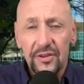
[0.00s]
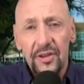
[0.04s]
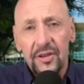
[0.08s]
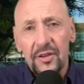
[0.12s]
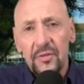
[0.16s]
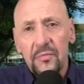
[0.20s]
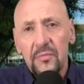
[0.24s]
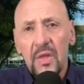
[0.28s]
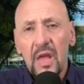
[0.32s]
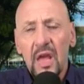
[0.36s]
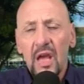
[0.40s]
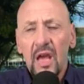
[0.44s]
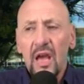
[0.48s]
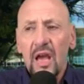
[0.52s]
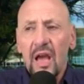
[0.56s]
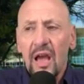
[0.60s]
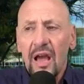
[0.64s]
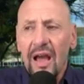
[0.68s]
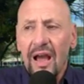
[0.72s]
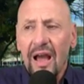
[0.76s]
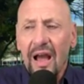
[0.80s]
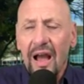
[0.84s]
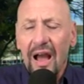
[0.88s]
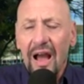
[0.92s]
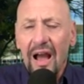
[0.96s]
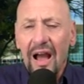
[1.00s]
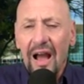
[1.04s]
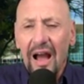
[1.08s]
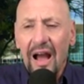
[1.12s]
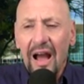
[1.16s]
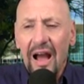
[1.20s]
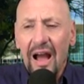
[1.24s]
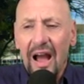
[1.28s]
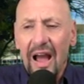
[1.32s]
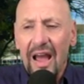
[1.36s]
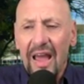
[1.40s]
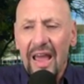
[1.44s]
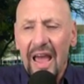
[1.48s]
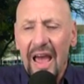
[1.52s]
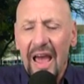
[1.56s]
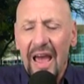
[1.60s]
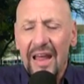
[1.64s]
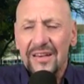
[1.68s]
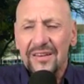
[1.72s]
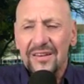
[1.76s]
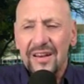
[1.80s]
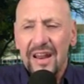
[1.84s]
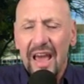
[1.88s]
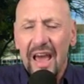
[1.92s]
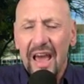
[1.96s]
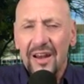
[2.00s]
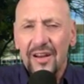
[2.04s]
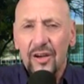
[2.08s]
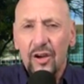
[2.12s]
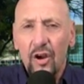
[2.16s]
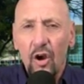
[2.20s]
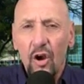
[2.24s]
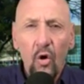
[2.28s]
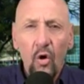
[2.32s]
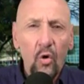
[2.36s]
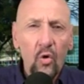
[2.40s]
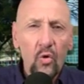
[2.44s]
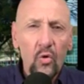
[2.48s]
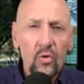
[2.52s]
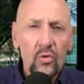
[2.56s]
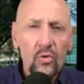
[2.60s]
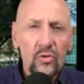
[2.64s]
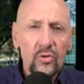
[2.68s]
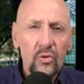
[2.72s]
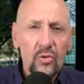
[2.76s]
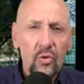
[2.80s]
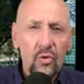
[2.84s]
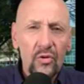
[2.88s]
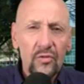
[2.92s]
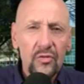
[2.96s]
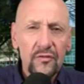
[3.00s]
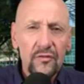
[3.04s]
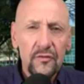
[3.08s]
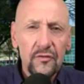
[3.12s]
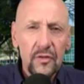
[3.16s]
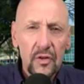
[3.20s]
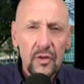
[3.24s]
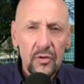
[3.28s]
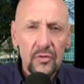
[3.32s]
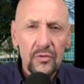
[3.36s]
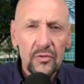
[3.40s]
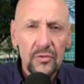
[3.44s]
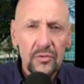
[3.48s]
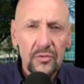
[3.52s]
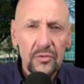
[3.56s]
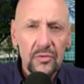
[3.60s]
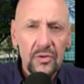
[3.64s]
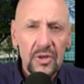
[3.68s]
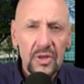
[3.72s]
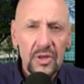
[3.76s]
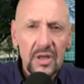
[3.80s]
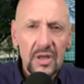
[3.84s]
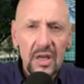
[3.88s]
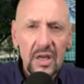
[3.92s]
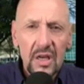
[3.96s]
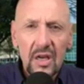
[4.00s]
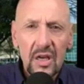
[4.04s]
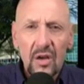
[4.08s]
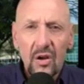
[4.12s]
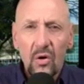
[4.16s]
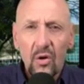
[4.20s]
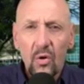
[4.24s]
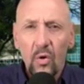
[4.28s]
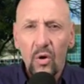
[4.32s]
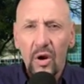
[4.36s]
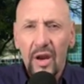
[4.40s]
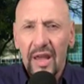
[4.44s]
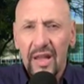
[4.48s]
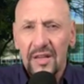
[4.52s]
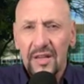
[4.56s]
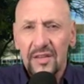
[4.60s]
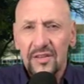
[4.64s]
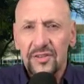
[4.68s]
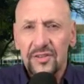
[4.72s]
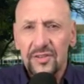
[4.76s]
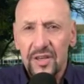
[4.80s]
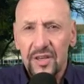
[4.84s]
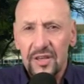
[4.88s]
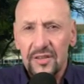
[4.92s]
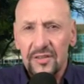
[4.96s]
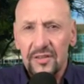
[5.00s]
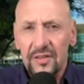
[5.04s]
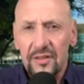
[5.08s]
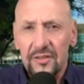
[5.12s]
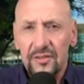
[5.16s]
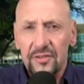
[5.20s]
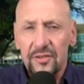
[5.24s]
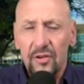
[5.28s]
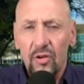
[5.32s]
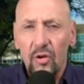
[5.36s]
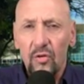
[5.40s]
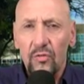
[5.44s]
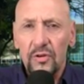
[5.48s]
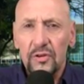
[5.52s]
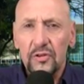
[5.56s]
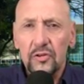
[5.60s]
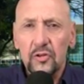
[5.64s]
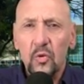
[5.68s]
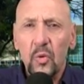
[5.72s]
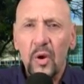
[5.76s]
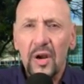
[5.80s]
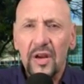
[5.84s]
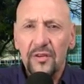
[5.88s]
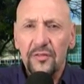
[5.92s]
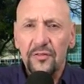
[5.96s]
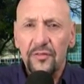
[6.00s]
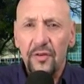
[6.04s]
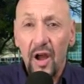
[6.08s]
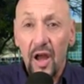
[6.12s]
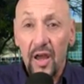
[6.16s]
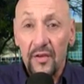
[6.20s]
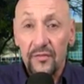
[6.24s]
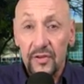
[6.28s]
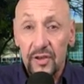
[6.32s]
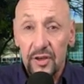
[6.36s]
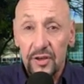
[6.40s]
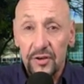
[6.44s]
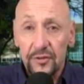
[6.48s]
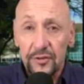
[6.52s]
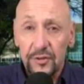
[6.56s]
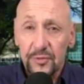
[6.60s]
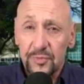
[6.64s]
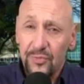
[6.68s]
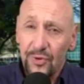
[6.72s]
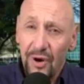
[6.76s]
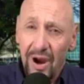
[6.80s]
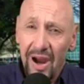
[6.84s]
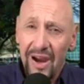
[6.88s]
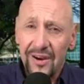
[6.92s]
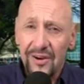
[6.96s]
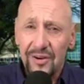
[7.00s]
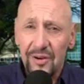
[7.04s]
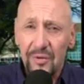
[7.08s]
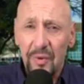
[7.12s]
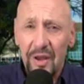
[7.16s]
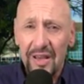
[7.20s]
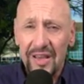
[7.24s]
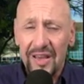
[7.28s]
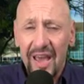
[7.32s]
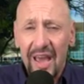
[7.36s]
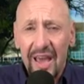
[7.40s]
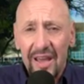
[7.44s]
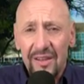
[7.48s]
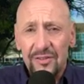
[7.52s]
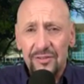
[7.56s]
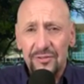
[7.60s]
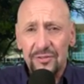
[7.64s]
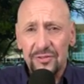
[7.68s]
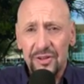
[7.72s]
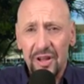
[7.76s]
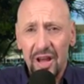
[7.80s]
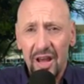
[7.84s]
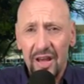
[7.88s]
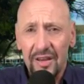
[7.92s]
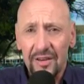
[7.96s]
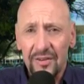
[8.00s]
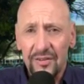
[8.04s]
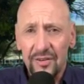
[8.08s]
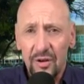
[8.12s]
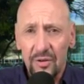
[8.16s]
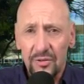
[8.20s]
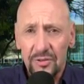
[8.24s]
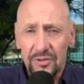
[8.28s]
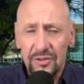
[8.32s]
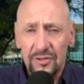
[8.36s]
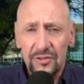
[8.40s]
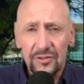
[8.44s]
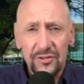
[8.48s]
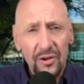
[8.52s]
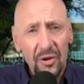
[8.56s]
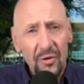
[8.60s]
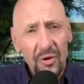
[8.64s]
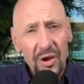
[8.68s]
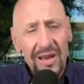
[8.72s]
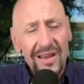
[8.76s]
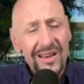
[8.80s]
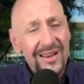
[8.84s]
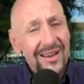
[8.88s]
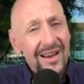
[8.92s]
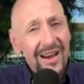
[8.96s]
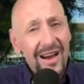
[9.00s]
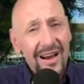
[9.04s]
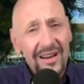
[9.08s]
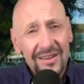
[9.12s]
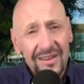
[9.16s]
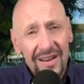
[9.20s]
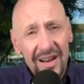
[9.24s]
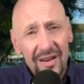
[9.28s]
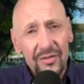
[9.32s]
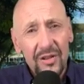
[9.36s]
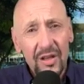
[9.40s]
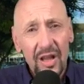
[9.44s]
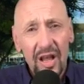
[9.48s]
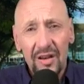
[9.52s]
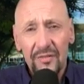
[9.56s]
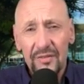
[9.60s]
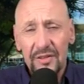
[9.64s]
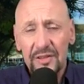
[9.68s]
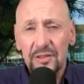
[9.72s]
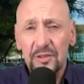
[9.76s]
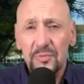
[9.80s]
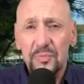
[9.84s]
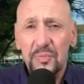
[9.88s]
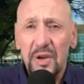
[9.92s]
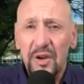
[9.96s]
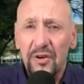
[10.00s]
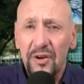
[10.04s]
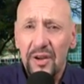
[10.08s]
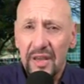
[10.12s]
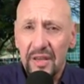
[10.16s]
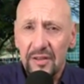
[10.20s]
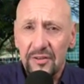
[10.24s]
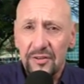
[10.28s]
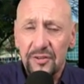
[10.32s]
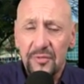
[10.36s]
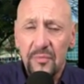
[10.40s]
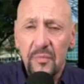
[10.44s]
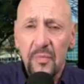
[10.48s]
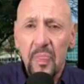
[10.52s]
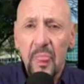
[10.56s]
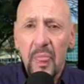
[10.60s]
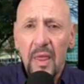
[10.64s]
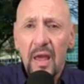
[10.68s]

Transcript: See, I hadn't had a cold or flu or any sickness in over 25 years prior to my cancer diagnosis, so I didn't have a lot of experience,